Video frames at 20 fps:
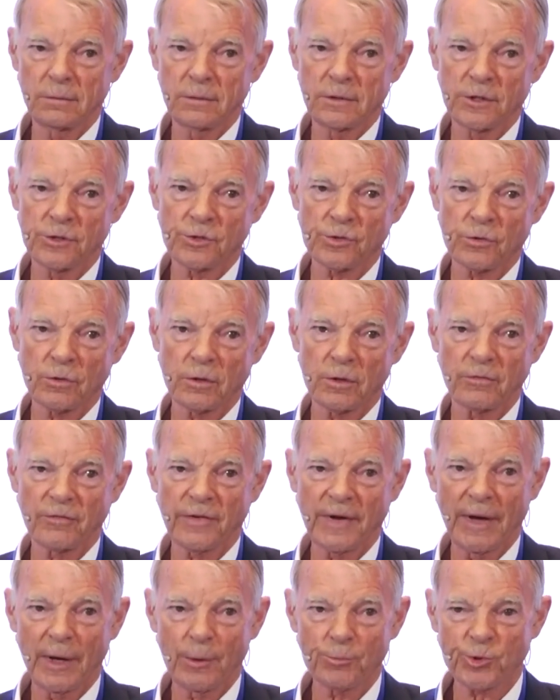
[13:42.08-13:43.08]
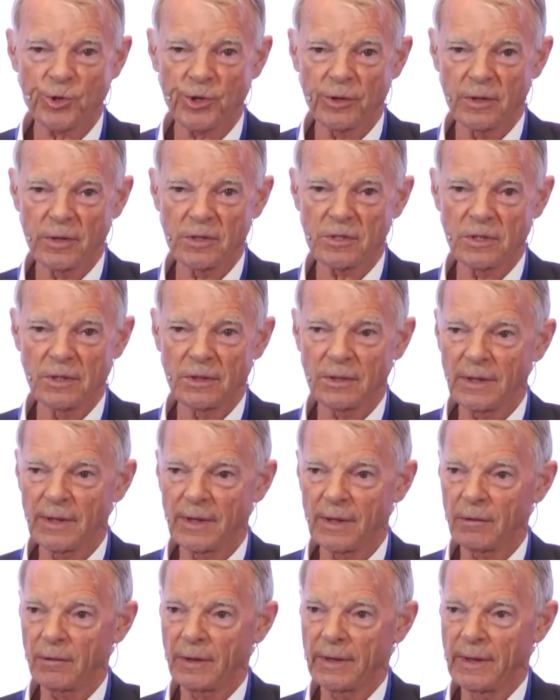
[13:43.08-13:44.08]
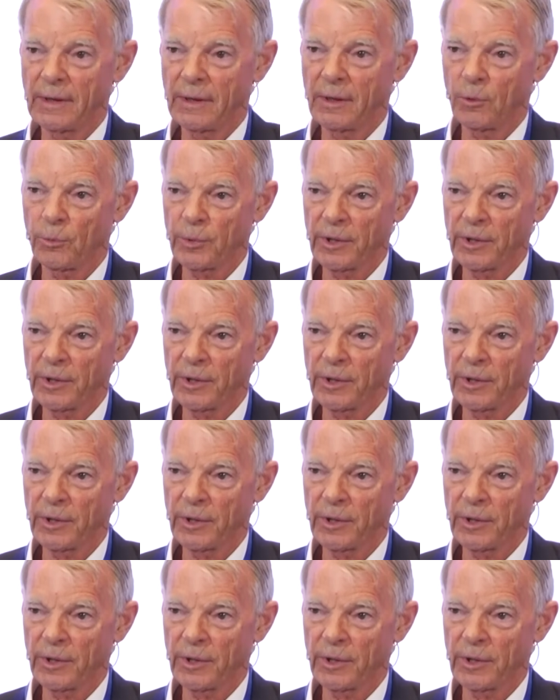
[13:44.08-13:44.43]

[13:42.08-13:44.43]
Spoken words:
to sort of capture this entirely now